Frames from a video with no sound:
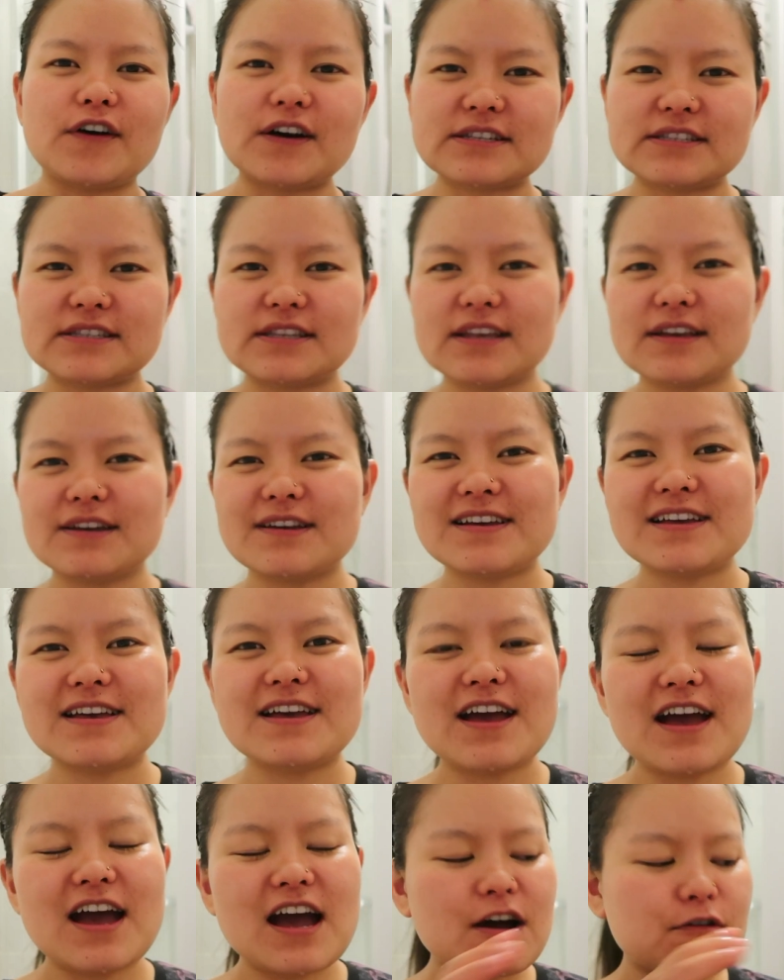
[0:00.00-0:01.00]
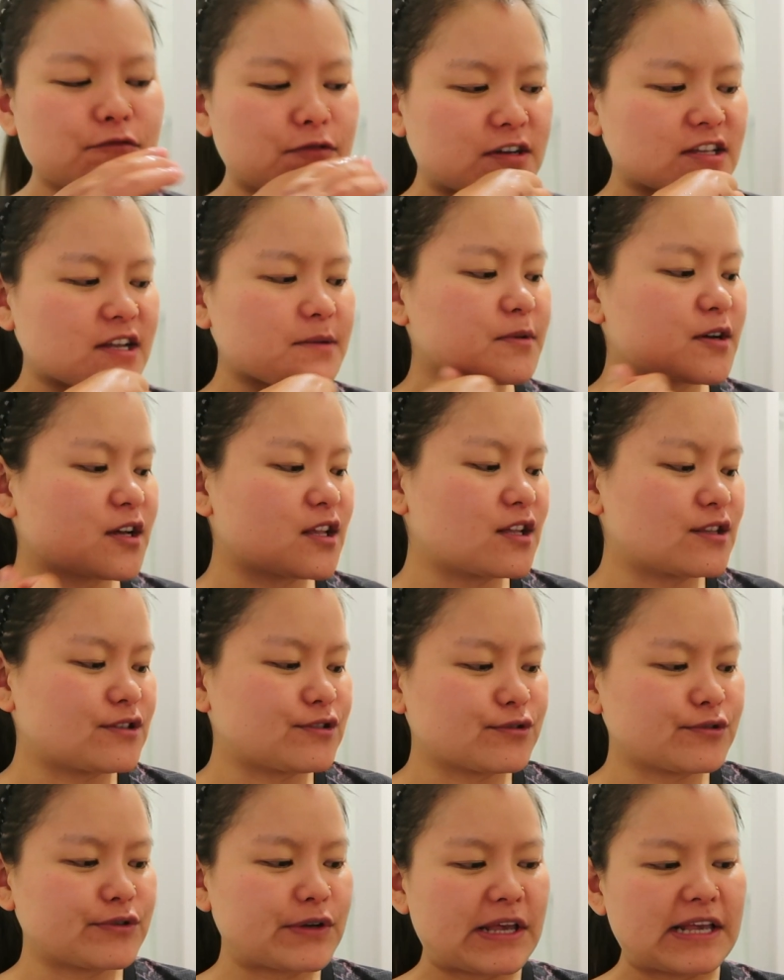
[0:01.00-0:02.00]
First thing what I'm gonna
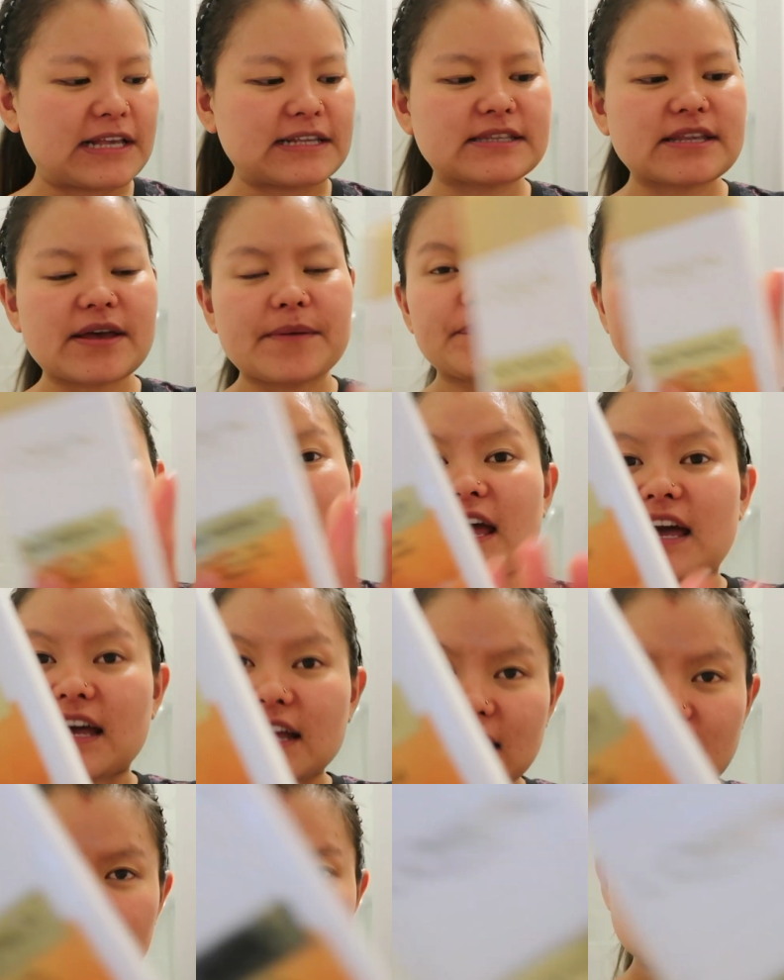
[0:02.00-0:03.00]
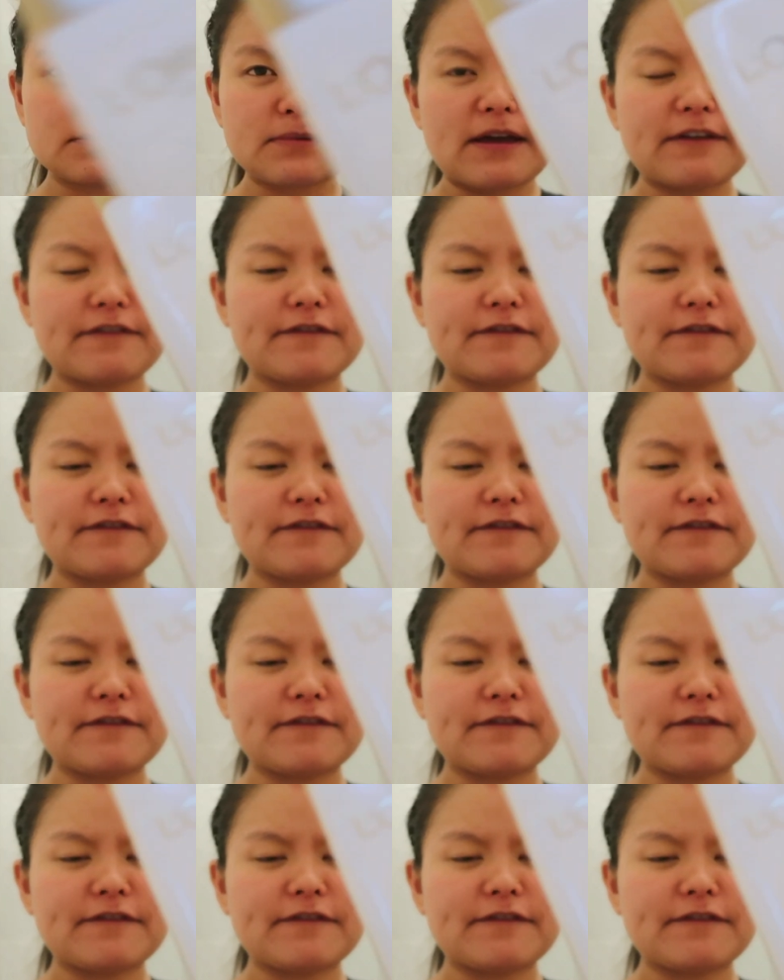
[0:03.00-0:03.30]
do is cleanse my